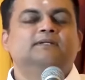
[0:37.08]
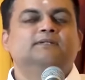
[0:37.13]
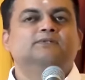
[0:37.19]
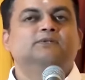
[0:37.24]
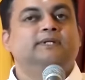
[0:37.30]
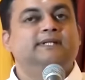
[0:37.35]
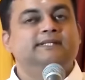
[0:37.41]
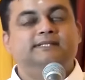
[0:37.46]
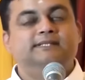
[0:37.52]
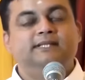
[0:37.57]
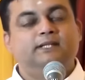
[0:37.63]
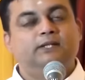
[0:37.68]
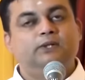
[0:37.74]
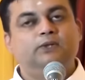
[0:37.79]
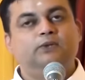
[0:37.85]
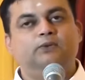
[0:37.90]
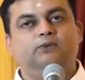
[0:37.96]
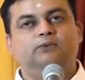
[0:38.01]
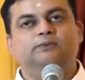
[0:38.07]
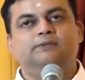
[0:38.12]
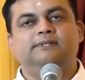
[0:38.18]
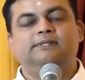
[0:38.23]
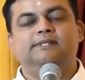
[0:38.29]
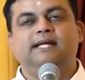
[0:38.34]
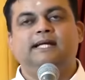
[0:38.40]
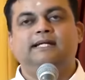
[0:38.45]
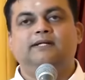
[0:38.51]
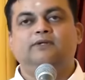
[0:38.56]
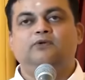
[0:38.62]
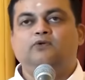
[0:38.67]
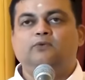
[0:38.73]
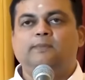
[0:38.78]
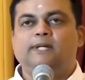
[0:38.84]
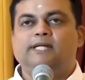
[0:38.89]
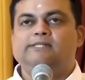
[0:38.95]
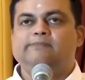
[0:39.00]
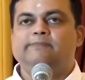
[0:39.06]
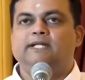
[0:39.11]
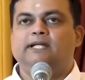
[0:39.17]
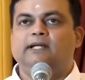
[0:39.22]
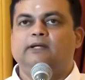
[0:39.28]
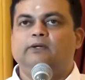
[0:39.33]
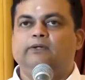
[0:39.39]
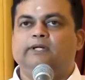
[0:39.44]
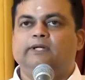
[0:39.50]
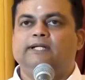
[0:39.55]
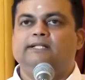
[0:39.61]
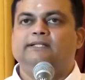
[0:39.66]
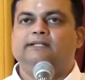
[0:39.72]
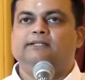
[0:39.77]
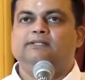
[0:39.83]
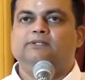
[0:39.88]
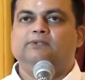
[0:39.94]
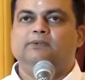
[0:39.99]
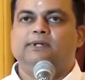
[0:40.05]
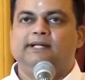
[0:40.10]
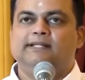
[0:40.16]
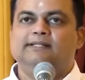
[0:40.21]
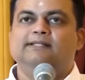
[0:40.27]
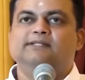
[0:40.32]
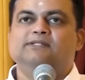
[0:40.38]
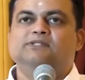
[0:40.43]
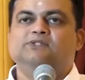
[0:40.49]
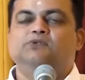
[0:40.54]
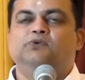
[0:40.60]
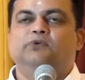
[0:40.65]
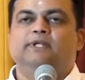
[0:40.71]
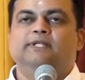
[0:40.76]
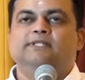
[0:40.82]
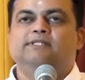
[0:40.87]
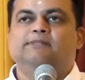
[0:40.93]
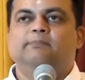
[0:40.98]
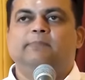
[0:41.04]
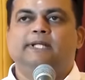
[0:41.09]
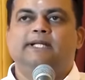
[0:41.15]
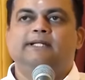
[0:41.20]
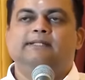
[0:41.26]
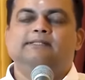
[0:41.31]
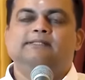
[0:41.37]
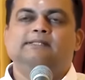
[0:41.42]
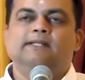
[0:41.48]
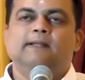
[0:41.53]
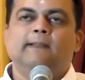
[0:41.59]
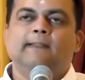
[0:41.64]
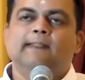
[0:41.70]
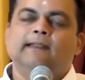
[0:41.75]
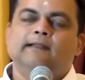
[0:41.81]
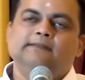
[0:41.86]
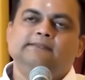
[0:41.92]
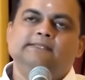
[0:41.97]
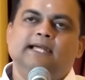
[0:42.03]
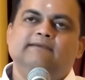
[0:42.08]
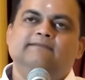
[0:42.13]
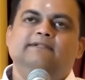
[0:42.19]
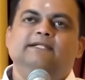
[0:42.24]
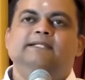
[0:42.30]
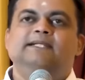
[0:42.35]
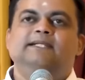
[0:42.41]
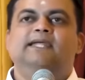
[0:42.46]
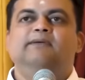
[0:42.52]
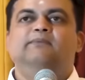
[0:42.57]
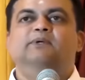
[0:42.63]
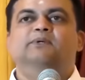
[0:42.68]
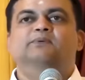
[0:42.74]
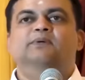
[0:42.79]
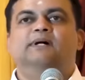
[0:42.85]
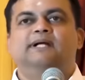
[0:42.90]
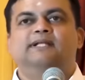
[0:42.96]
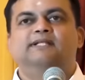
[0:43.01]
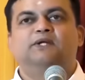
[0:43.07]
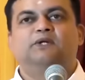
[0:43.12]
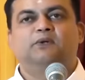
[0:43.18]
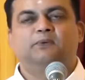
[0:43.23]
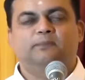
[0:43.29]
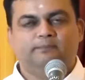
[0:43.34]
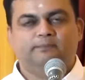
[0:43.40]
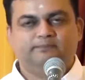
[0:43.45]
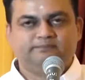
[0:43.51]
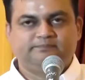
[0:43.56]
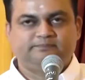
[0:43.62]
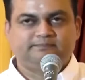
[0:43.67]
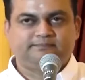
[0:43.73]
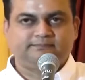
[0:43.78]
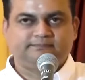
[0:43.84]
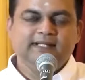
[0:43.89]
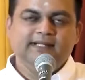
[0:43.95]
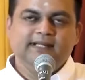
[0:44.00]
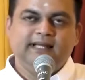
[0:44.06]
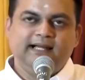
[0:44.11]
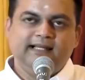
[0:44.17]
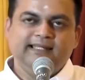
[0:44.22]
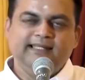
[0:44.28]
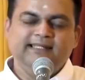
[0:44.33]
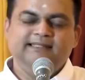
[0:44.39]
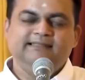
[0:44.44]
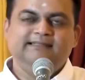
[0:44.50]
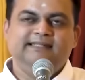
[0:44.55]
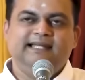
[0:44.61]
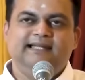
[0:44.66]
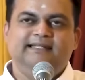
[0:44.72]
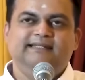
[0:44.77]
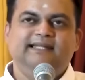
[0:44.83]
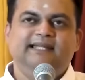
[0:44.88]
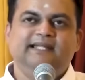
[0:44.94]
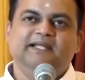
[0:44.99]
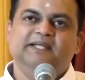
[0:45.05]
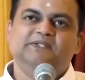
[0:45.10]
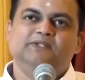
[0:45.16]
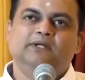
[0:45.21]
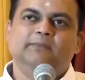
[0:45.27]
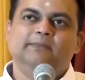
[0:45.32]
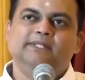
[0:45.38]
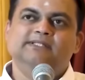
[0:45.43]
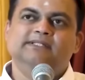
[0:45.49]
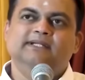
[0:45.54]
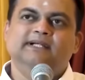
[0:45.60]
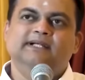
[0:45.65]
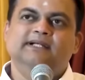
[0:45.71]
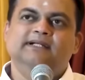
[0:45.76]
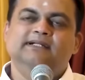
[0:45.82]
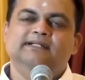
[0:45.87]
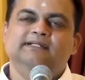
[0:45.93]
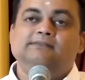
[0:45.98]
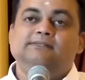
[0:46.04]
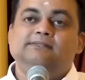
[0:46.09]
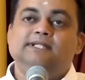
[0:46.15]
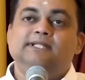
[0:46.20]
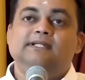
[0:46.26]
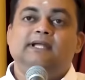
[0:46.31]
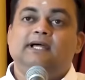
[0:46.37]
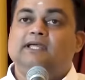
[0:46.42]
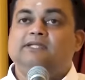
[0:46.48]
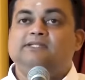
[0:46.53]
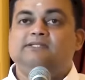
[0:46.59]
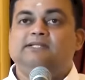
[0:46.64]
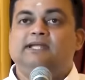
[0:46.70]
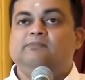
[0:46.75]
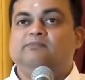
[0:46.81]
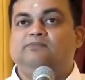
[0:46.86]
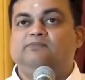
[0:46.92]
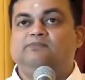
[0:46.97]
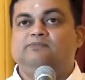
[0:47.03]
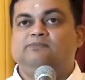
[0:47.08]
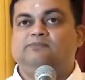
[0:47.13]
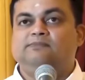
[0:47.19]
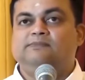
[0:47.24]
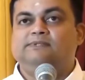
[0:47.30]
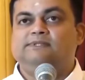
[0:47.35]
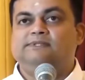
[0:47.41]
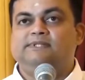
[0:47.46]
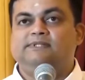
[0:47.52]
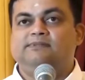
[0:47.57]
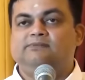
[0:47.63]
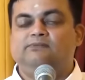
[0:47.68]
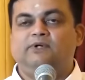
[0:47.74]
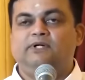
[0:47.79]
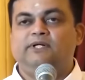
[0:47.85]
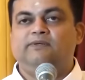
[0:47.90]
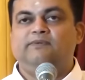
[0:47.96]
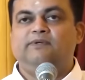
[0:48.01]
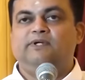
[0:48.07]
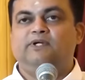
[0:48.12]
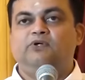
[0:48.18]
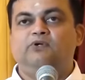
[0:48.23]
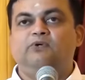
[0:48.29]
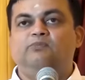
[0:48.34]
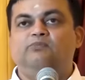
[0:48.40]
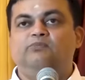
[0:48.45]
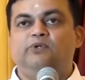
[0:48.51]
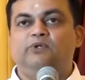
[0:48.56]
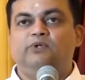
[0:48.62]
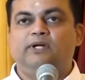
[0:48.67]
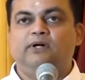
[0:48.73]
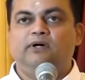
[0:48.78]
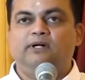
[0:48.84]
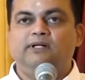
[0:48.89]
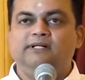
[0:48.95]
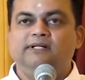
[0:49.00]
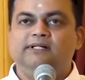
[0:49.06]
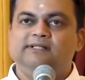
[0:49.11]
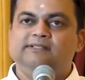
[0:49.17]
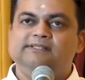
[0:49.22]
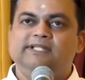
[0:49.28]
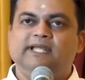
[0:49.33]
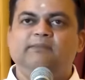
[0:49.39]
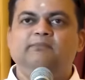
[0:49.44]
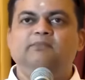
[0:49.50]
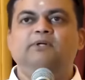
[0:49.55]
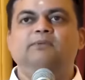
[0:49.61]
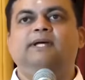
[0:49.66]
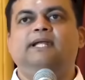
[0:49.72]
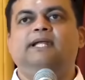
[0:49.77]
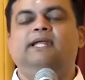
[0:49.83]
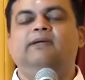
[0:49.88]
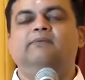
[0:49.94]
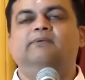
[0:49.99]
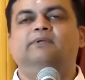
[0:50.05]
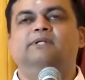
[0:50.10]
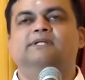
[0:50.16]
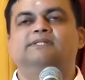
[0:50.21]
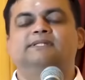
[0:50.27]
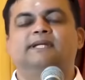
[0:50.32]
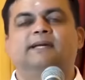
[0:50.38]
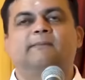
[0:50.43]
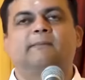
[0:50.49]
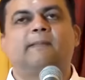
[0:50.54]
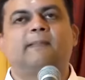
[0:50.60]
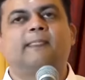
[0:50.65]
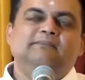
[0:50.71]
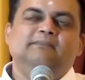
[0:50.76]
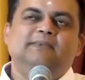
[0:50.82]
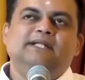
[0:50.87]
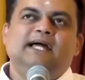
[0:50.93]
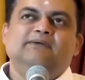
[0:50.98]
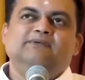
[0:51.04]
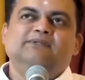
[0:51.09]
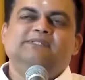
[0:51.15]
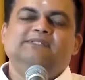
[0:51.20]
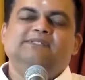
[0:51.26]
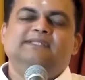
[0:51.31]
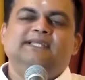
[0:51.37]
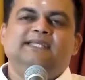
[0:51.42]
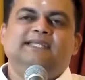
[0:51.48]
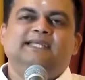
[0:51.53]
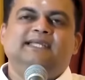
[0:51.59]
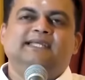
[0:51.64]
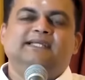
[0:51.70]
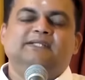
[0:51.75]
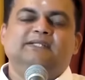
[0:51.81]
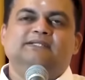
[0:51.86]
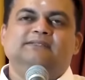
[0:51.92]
So he said, no, that room has been allocated to another student's parents. So I will give you another room. Again that day, Swami said, see, last time, whatever room you got, same room I'll give you this time. But I was thinking,